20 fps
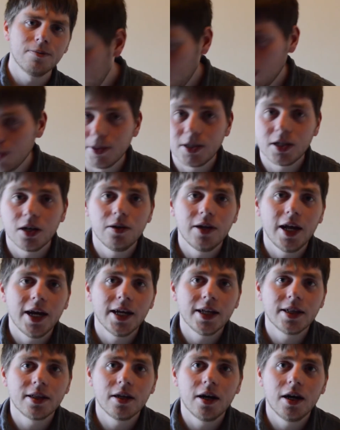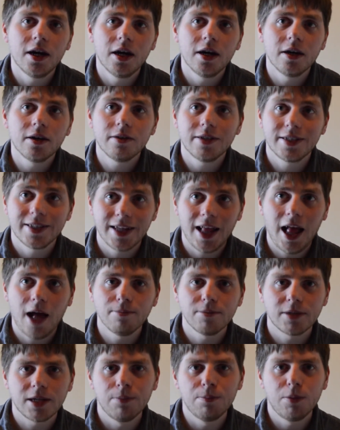Obito then
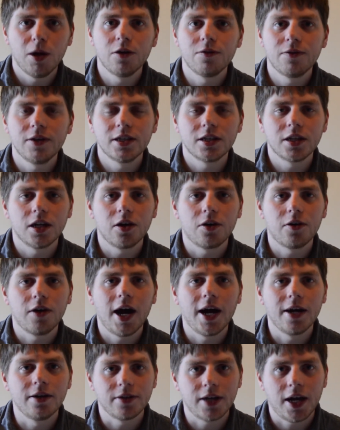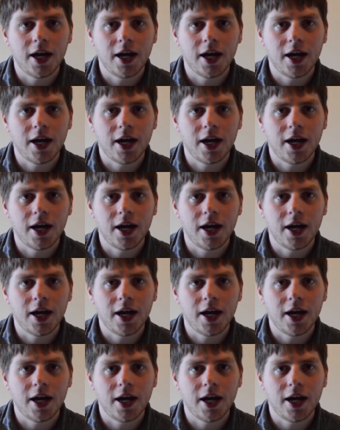slams them both into the ground